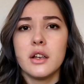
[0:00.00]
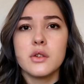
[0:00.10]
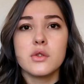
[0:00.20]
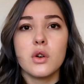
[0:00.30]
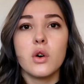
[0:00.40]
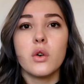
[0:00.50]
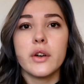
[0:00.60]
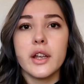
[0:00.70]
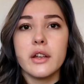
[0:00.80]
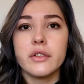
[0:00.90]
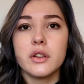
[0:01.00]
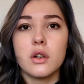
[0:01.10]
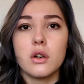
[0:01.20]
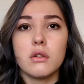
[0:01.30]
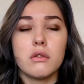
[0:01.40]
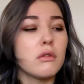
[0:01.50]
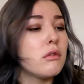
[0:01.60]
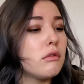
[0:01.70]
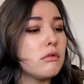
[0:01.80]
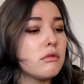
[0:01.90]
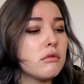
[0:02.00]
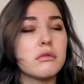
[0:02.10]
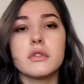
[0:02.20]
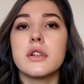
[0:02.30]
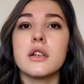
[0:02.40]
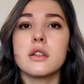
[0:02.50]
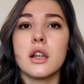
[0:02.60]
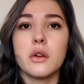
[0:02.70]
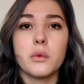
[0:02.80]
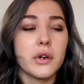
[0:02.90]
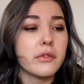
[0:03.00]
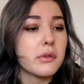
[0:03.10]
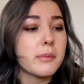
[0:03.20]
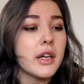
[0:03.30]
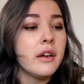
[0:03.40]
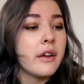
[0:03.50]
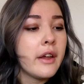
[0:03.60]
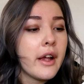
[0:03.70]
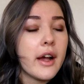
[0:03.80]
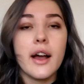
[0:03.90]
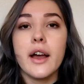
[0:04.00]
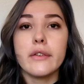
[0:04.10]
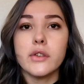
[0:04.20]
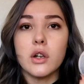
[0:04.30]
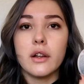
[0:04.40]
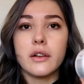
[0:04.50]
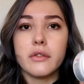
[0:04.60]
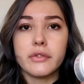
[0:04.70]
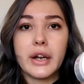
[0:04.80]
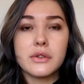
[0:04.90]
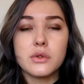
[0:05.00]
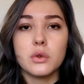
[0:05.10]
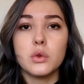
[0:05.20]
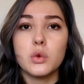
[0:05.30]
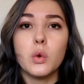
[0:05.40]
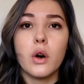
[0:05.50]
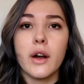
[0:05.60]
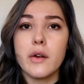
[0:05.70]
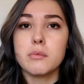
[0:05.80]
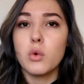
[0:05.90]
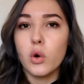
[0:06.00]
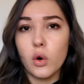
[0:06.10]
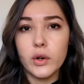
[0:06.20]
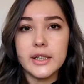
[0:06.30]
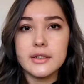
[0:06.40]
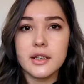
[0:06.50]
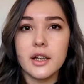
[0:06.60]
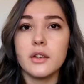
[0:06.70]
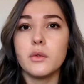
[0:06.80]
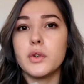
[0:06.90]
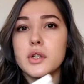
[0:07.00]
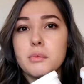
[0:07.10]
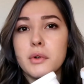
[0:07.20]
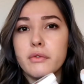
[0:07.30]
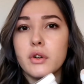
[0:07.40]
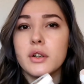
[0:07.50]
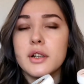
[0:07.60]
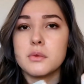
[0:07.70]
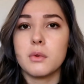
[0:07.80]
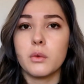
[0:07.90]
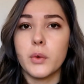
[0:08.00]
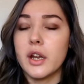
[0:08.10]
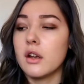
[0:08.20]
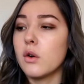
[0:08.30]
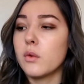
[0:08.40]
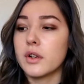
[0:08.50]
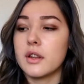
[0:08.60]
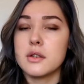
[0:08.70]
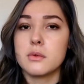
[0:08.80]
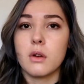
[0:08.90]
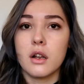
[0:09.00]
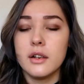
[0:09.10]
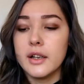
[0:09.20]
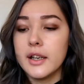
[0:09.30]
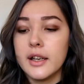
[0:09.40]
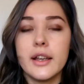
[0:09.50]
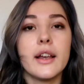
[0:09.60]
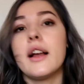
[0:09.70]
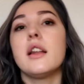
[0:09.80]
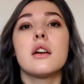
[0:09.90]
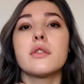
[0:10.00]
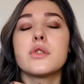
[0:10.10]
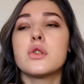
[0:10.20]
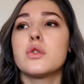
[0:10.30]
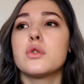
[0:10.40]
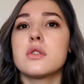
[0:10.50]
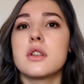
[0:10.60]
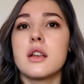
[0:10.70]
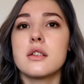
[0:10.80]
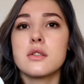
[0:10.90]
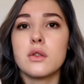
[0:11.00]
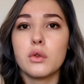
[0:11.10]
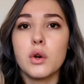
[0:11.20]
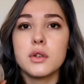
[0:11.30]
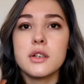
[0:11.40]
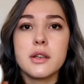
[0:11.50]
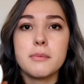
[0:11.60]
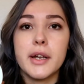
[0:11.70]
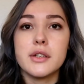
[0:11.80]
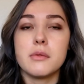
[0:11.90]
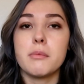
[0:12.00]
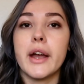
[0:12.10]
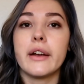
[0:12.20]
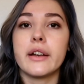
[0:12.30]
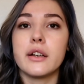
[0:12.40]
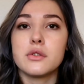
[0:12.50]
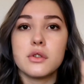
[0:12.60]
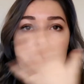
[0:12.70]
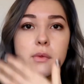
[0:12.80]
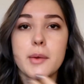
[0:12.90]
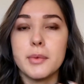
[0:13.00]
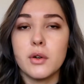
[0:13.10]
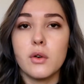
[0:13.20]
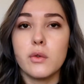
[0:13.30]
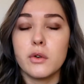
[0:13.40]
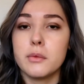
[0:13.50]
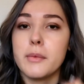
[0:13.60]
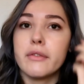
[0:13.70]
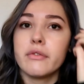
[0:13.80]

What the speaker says: So even though this didn't work for me, I have a lot of friends who have more oily skin which prefer this one way over this one. I love to use this, throw this in my gym bag and just swipe it over my